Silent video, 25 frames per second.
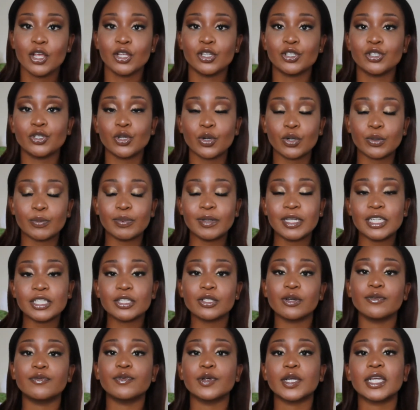So please
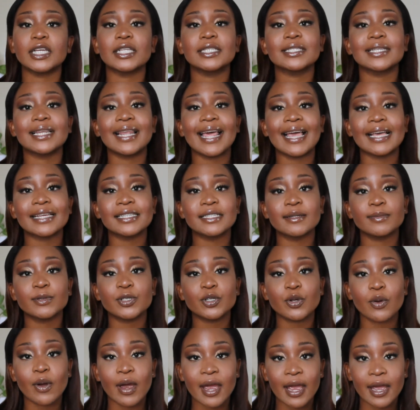don't forget to like,
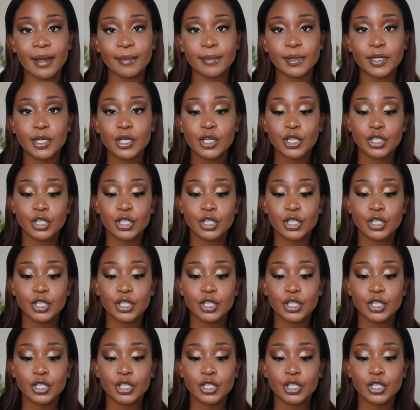subscribe,